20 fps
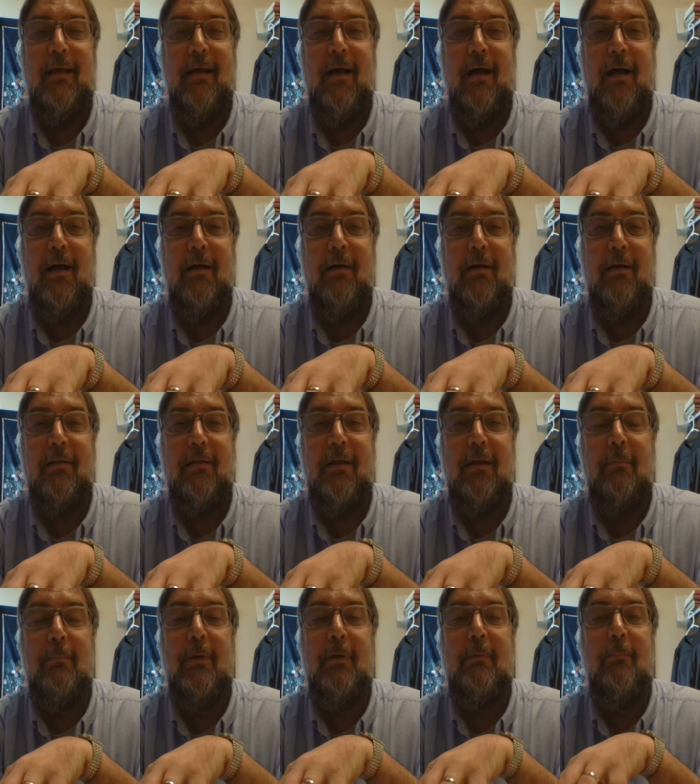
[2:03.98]
a
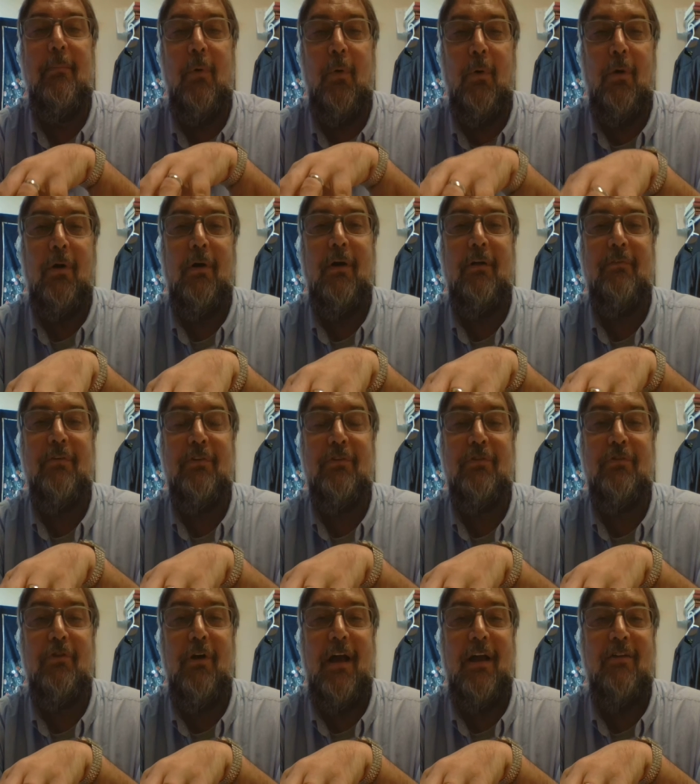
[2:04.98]
little bit more of a
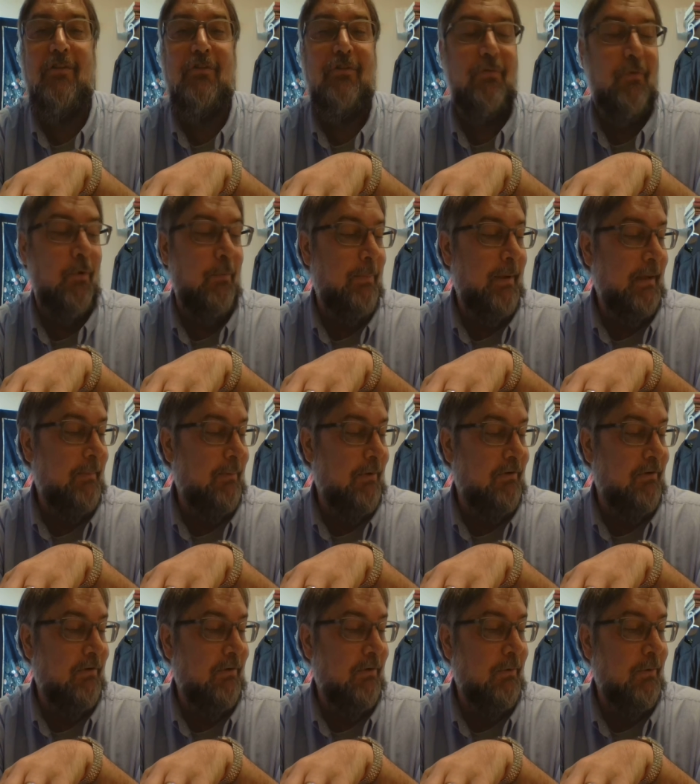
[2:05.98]
stretch for people
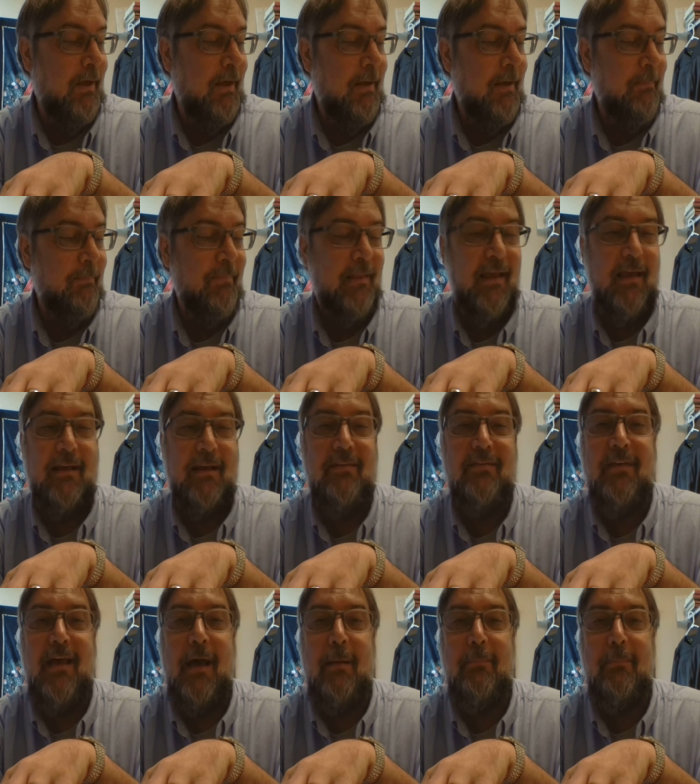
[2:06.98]
to
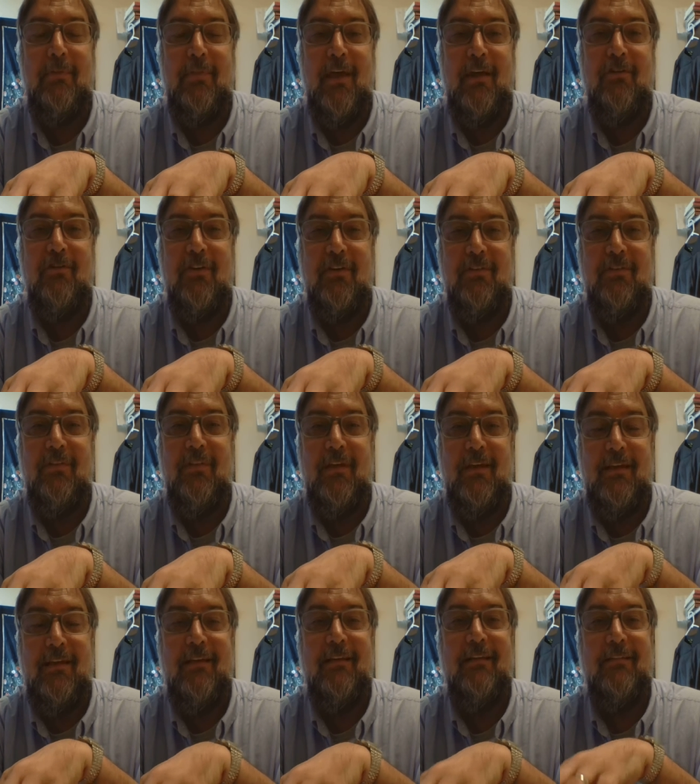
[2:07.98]
accept than just
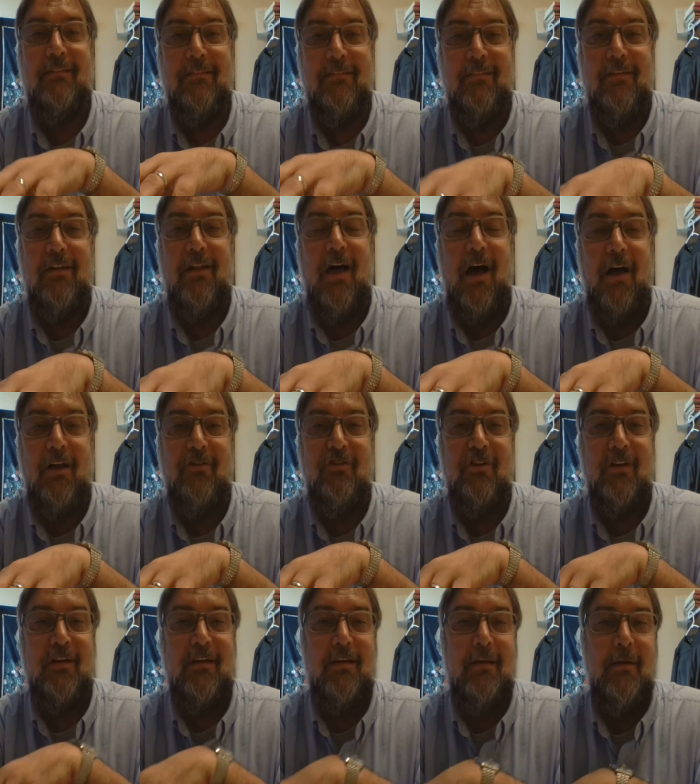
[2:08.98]
the
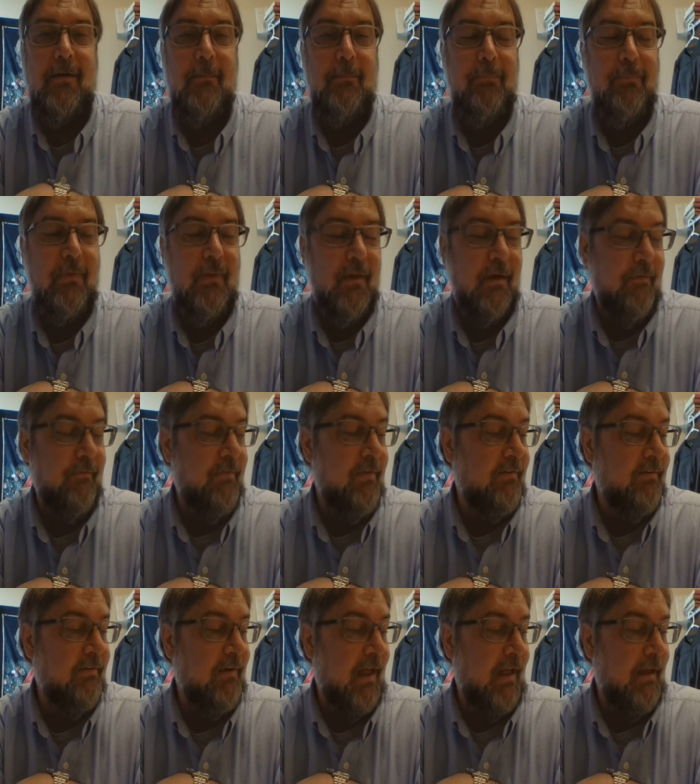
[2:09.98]
logic of the
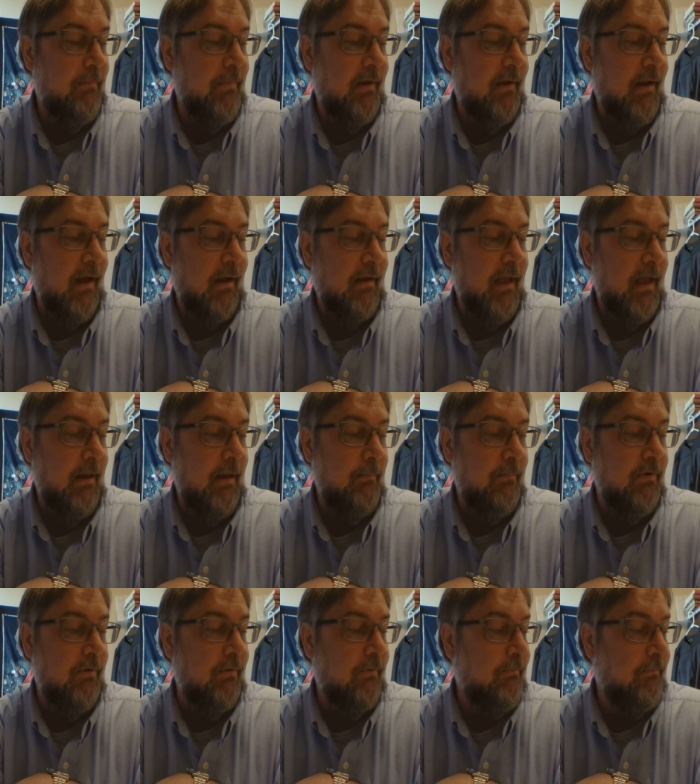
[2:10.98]
statement I came
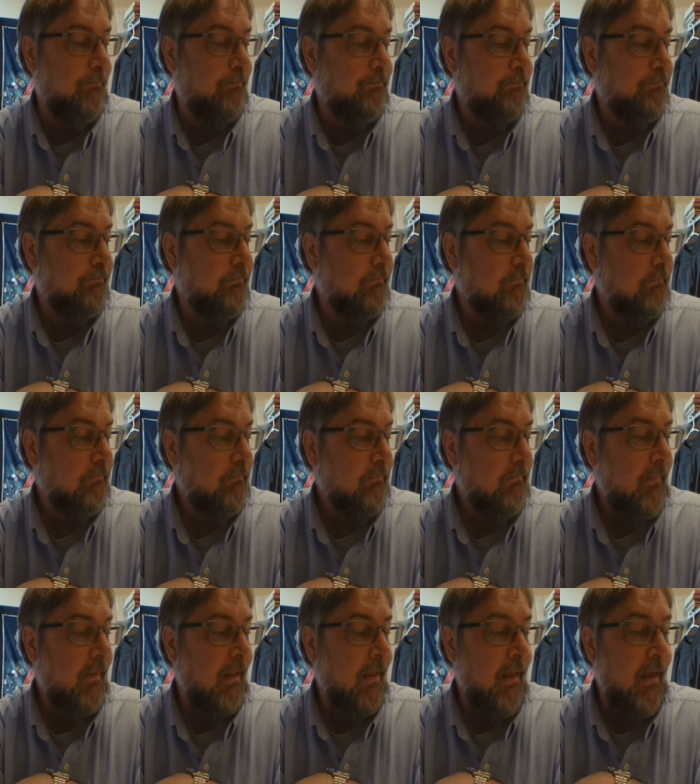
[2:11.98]
to.
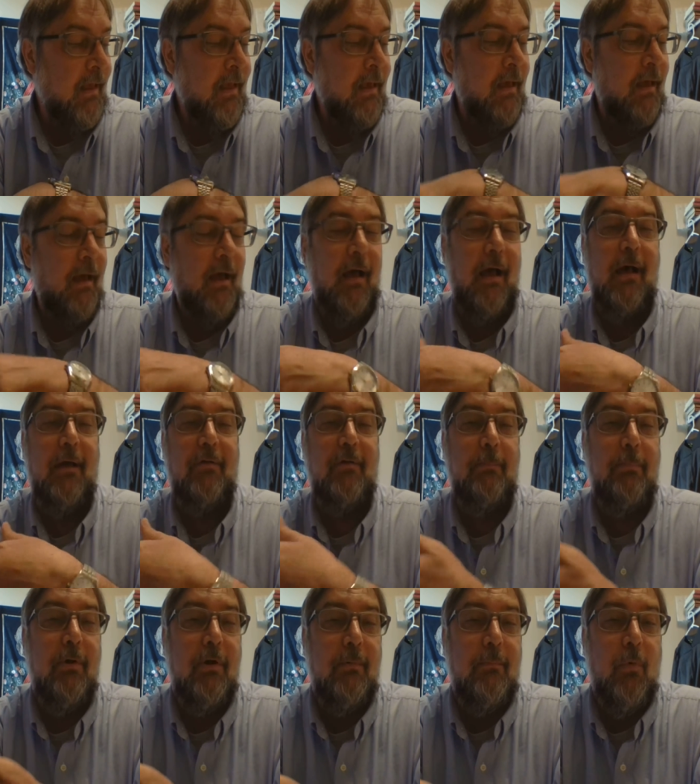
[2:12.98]
To
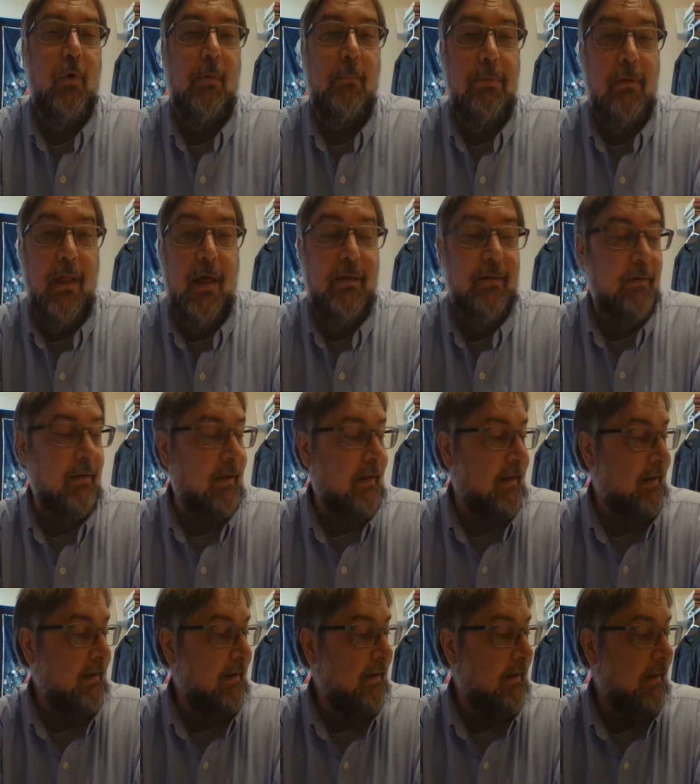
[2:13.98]
put it more
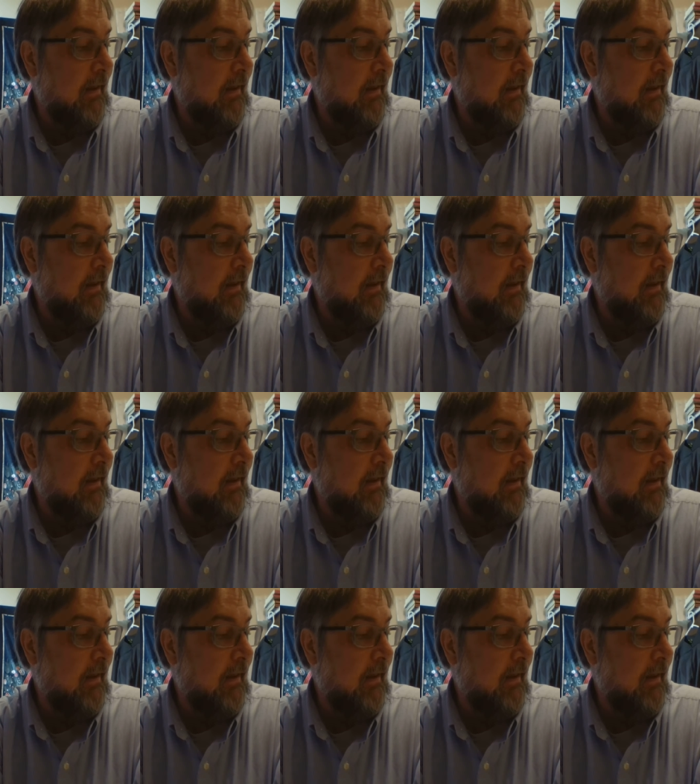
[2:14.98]
bluntly,